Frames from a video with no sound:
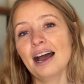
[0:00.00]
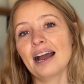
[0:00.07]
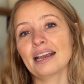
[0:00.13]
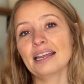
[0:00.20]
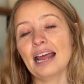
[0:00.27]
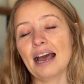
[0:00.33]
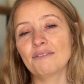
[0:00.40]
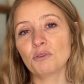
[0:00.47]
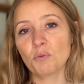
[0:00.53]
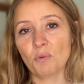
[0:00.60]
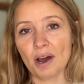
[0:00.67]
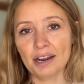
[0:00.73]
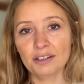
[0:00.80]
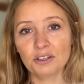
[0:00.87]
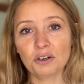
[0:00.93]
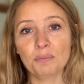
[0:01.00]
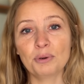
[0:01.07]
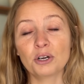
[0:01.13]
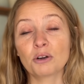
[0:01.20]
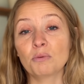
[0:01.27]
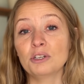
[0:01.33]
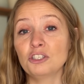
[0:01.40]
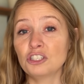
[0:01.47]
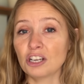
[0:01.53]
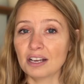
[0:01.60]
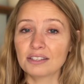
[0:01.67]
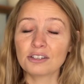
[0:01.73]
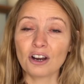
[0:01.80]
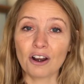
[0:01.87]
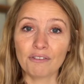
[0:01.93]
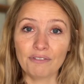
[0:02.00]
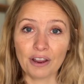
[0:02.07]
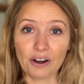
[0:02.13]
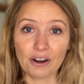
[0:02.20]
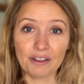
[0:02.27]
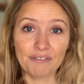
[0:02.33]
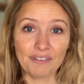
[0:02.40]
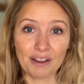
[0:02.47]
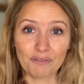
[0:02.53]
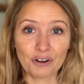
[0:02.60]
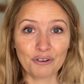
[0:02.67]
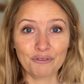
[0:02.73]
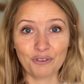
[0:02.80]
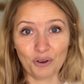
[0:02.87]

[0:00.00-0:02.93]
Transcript: I can have one little book with just our very favorite